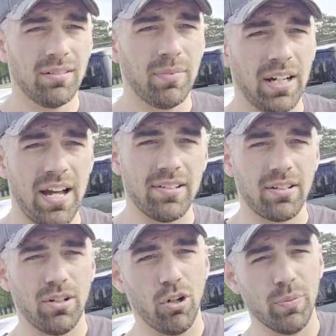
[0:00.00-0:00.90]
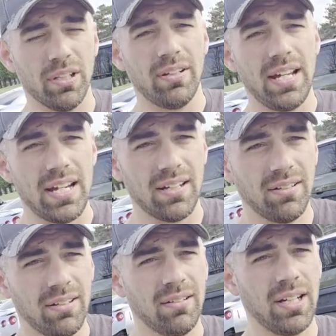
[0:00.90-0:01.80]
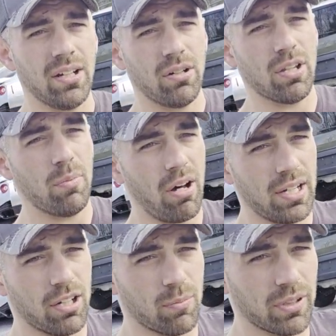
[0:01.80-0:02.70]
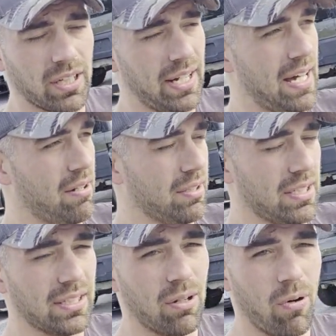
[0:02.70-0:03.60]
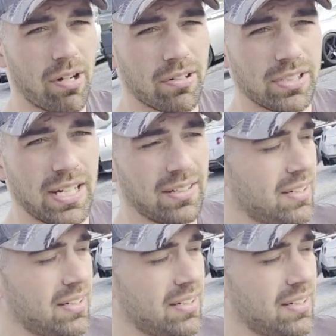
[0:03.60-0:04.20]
My guy just got a hold of me today. He got all the body armor cut out on the water jet.